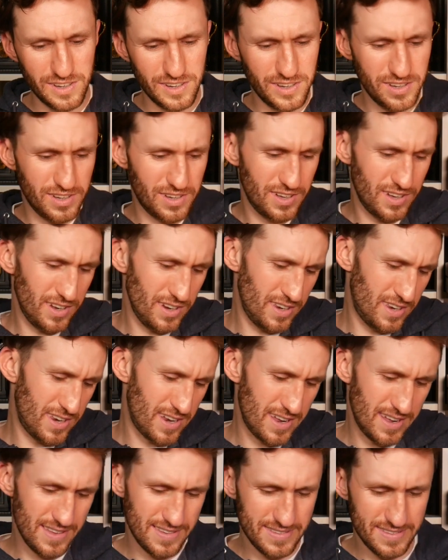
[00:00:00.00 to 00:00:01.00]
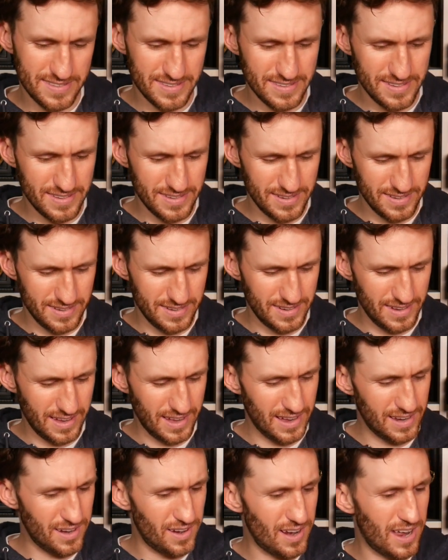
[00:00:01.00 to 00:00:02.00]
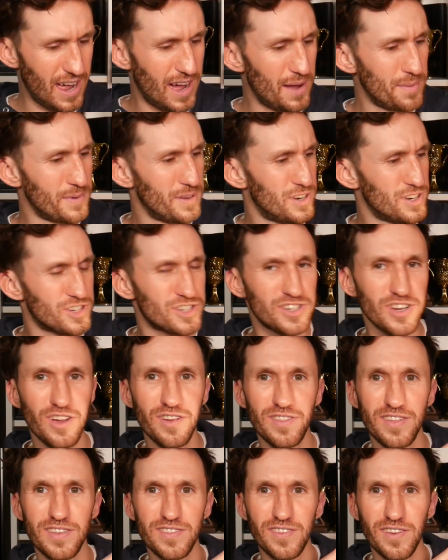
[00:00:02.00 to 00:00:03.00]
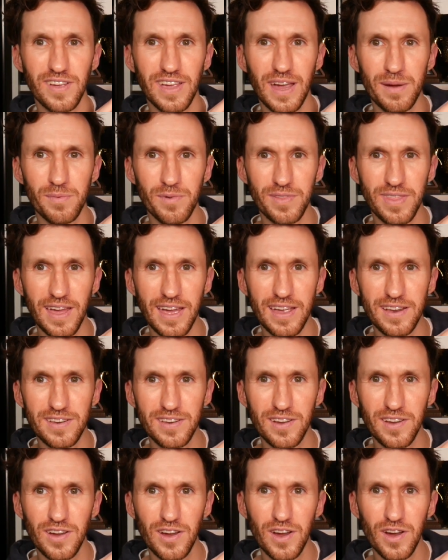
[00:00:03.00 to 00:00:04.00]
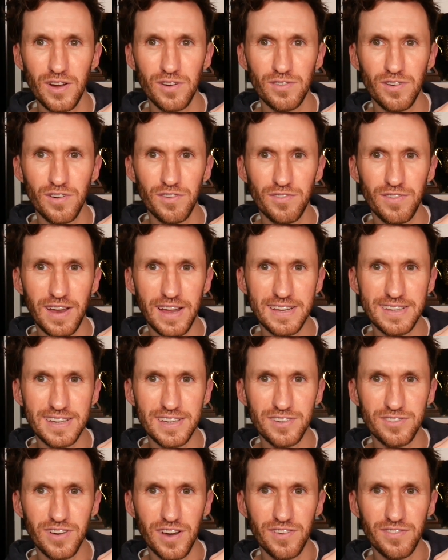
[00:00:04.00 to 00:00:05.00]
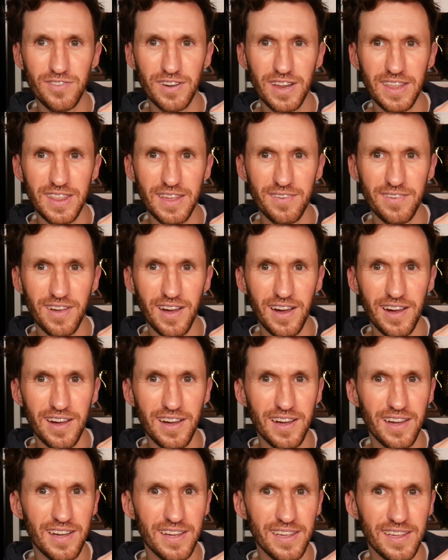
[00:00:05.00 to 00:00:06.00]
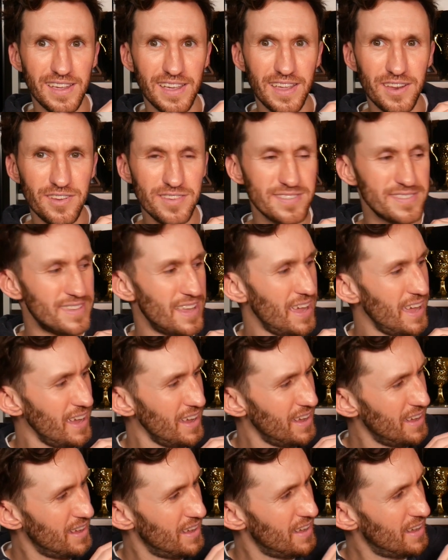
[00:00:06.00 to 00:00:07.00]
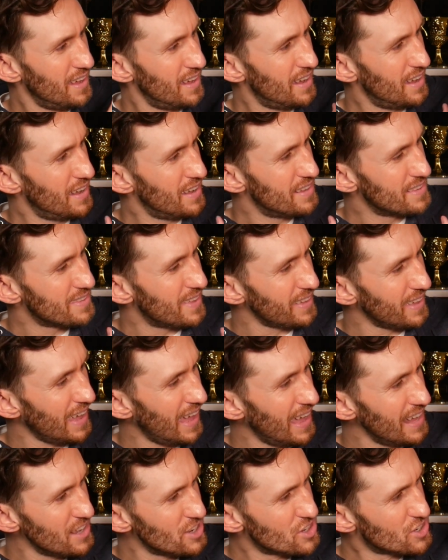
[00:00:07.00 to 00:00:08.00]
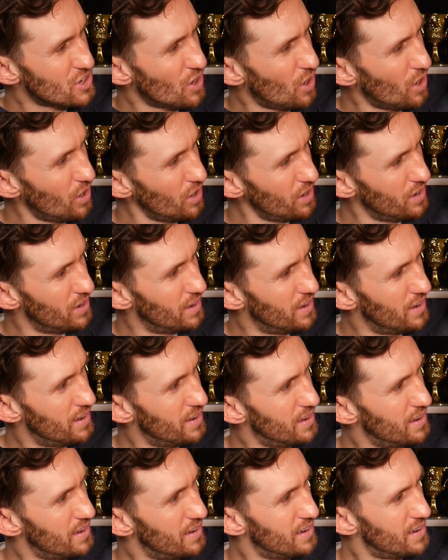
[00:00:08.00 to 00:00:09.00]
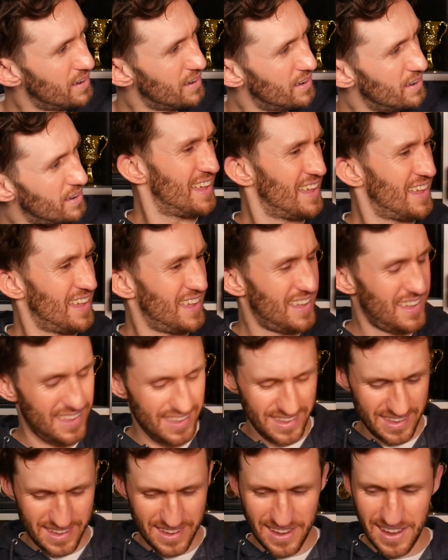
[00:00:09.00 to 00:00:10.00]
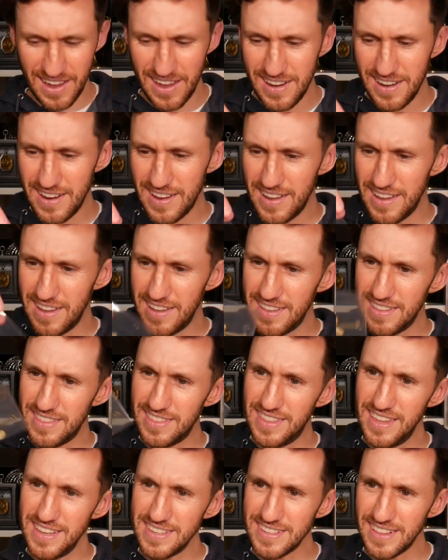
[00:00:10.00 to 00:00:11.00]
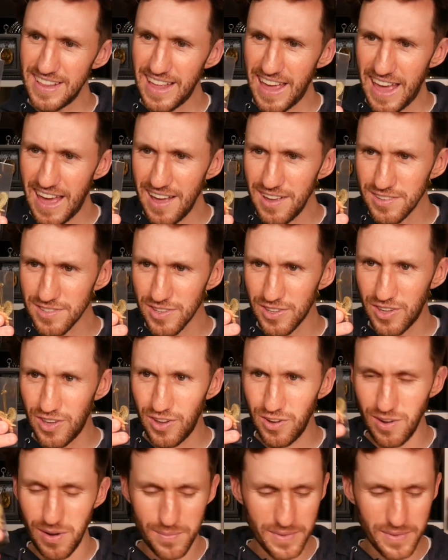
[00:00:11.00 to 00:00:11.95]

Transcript: Goodness. I don't know how I'm going to show this on camera without it reflecting dreadfully. There we are. Can you see? It's like etched on. And these little owls are cute.